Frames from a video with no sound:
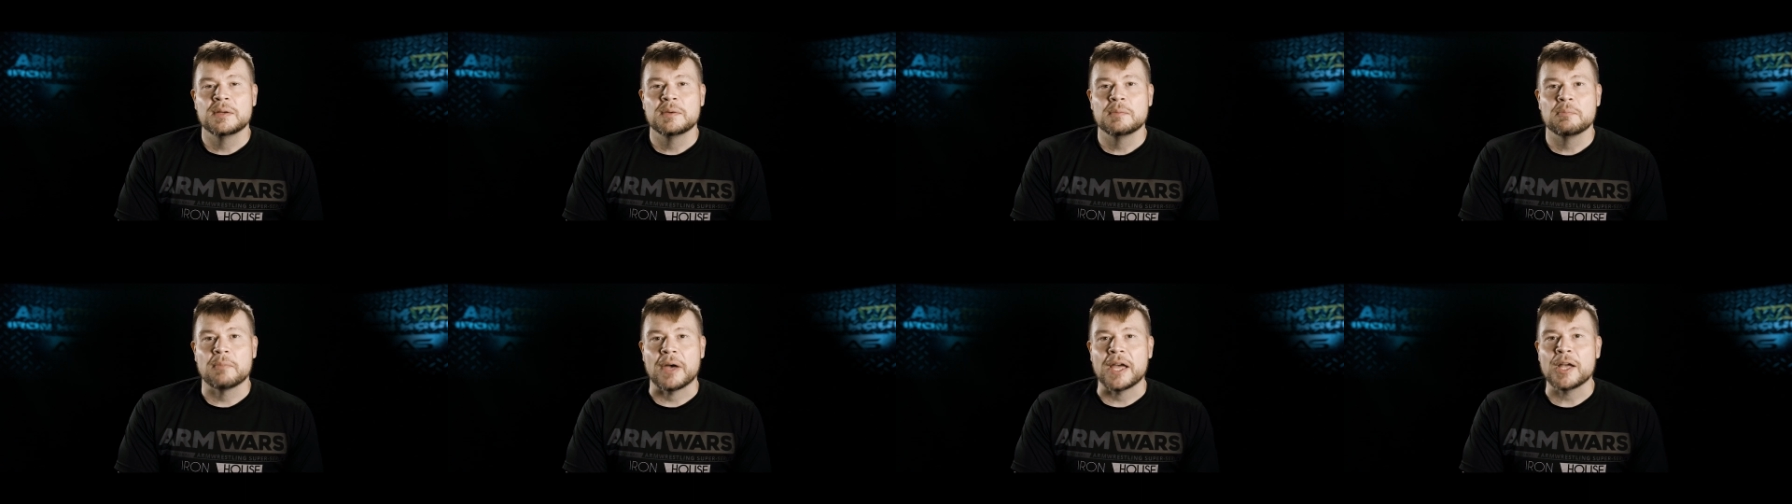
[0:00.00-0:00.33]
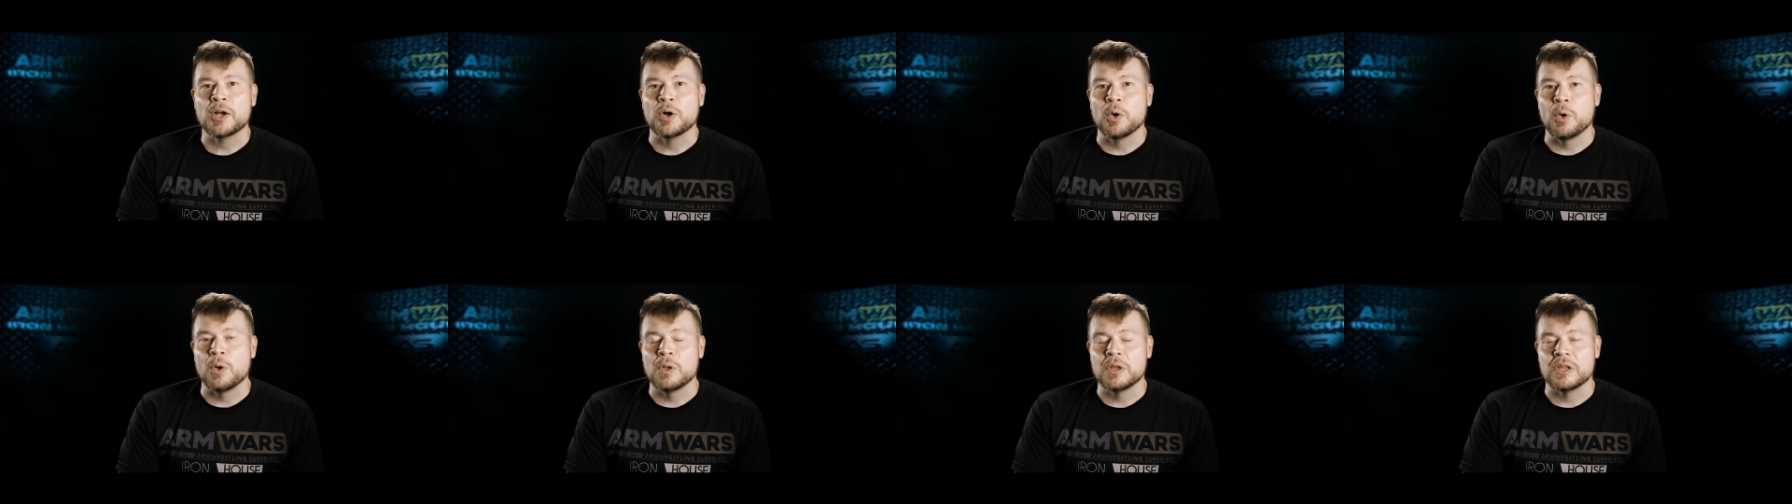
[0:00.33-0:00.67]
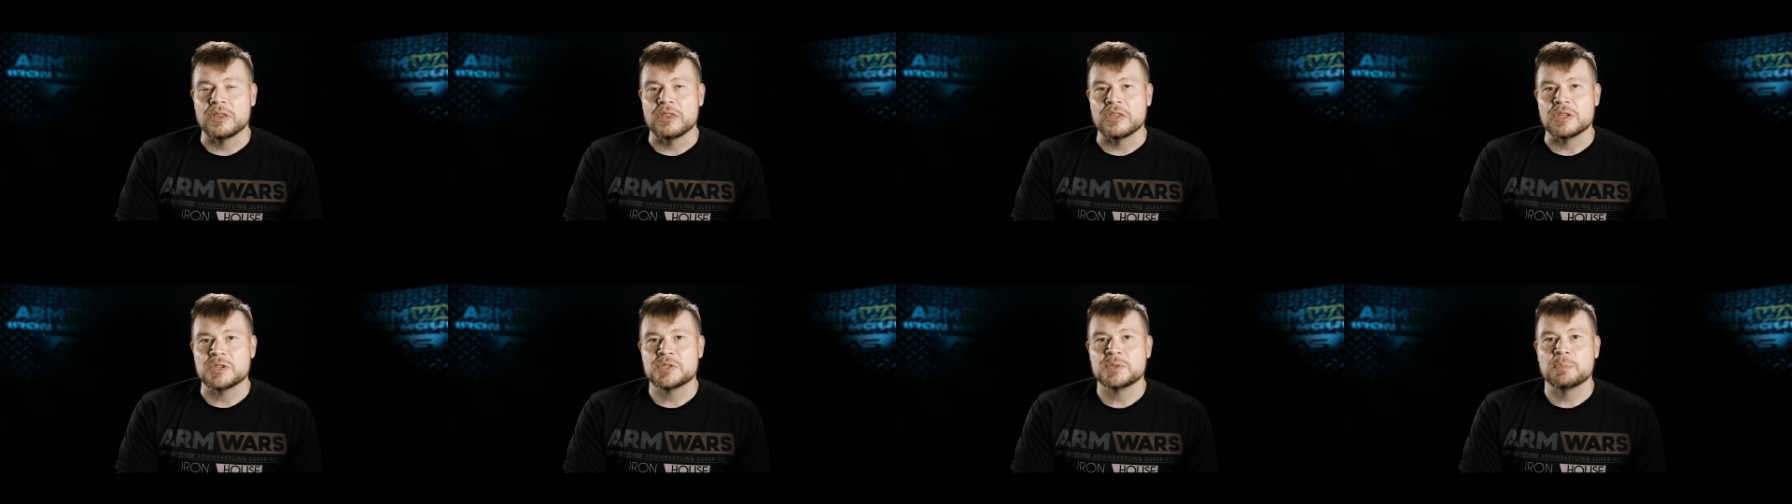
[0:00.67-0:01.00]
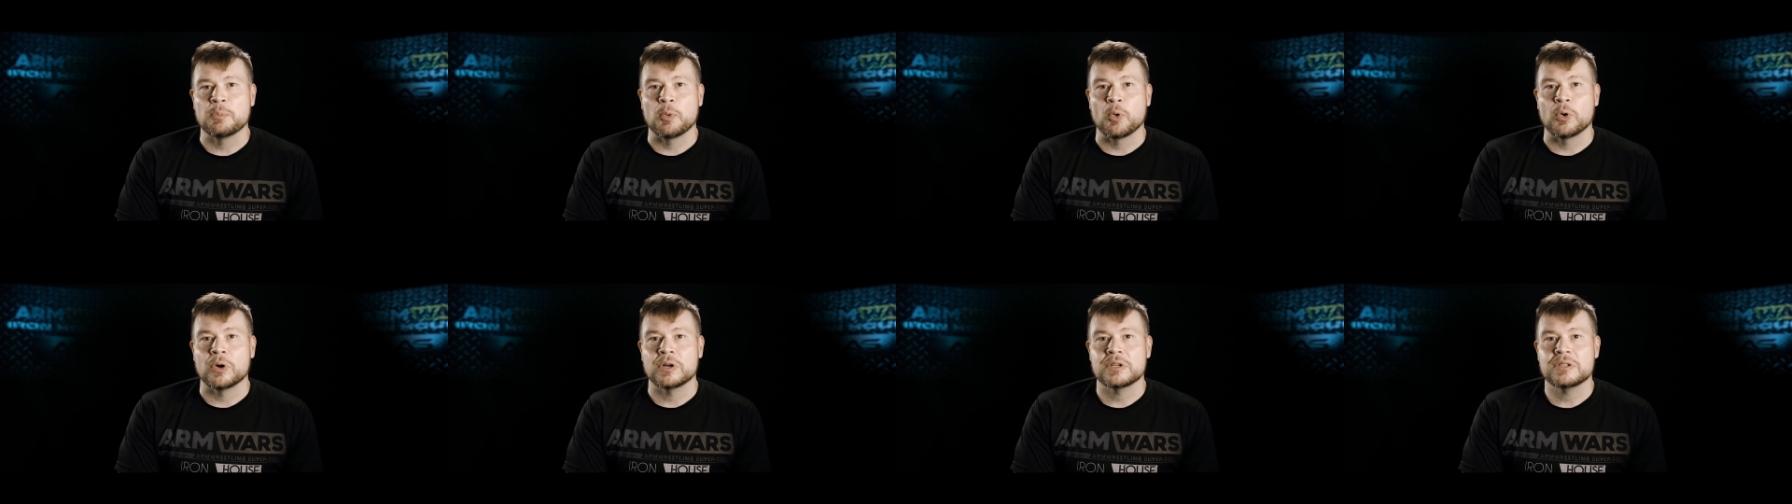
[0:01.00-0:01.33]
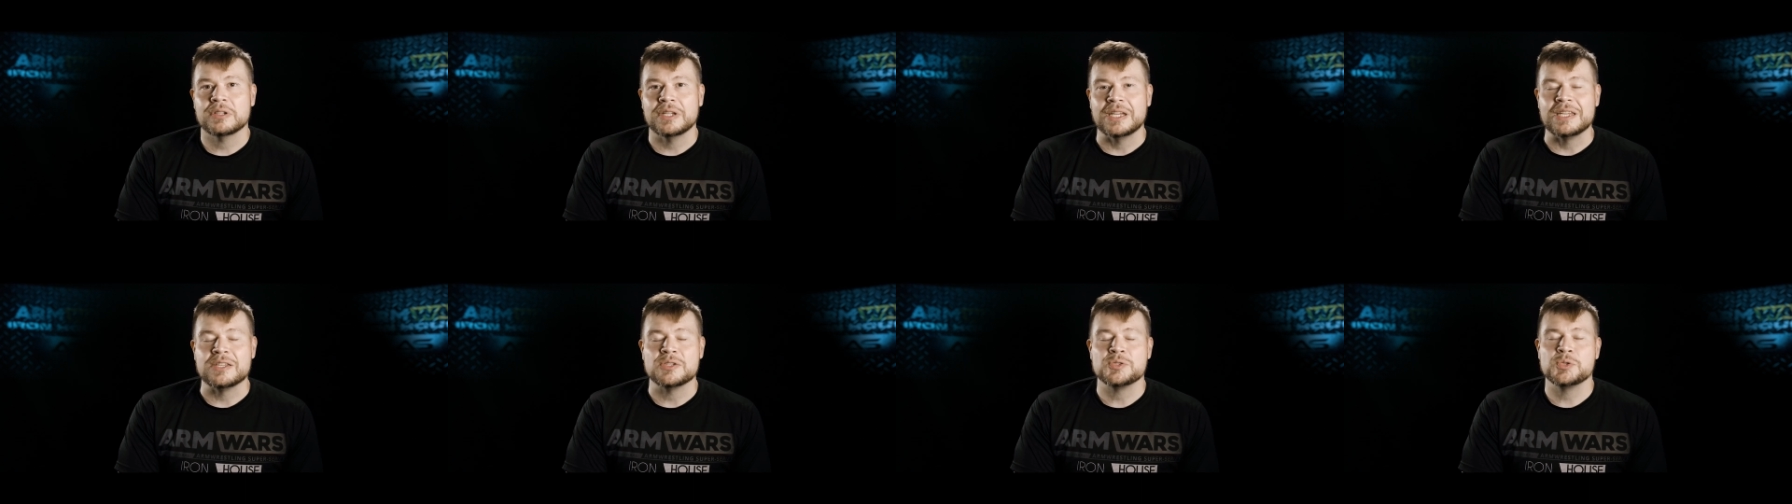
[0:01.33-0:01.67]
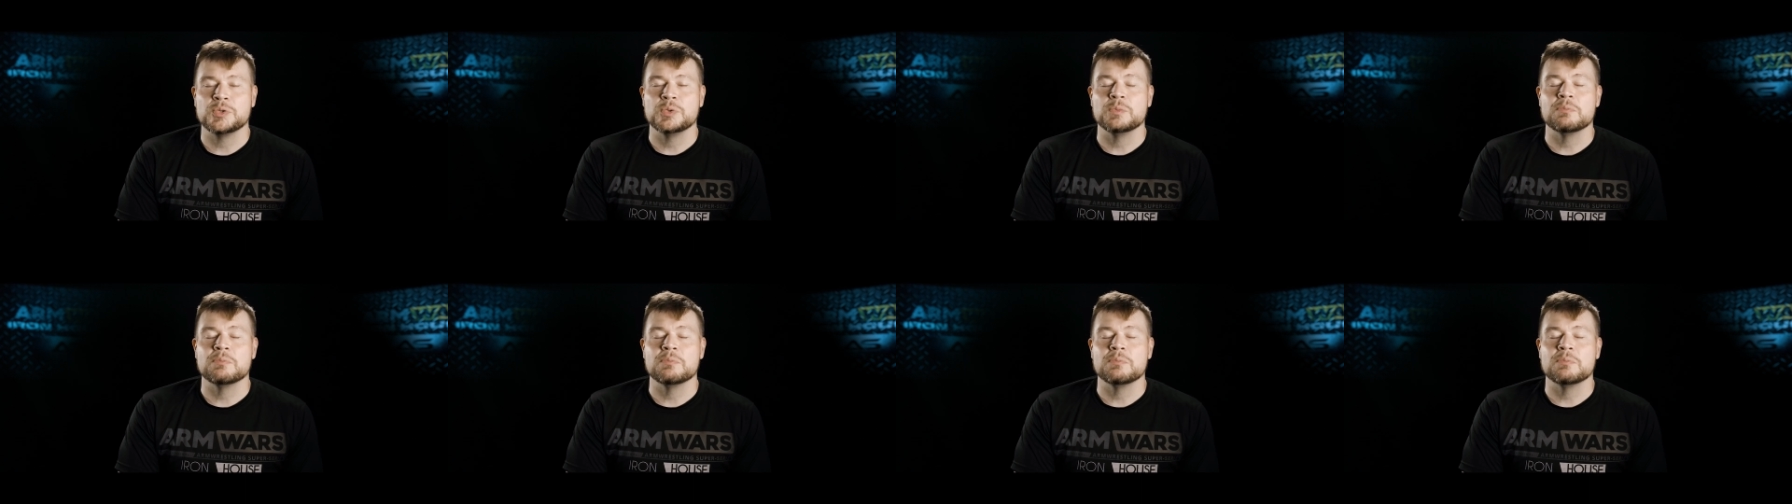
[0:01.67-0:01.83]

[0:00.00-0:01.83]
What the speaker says: my goal in this sport is to